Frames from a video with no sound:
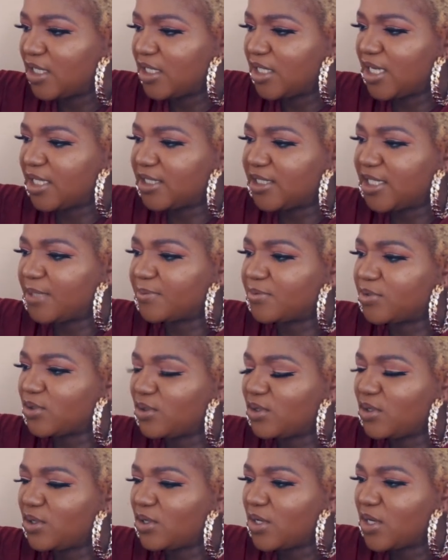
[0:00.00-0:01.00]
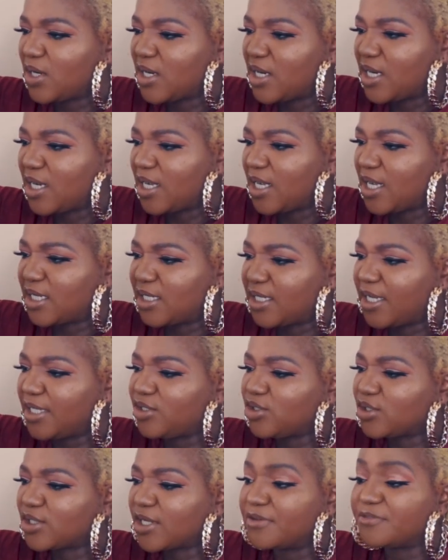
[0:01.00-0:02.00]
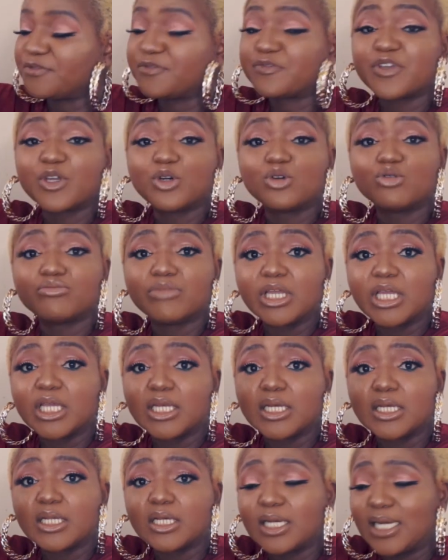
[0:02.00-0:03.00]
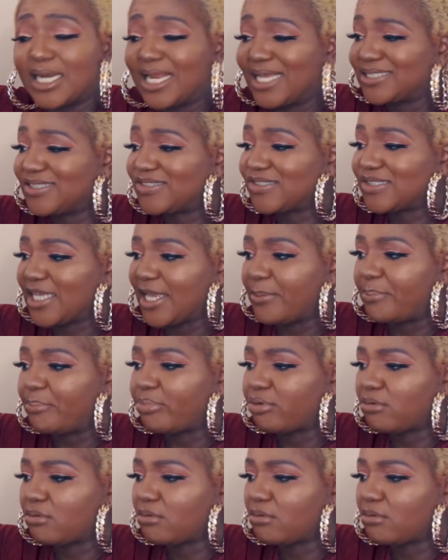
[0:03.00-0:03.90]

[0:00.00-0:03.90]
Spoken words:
adapter and then you can film in landscape.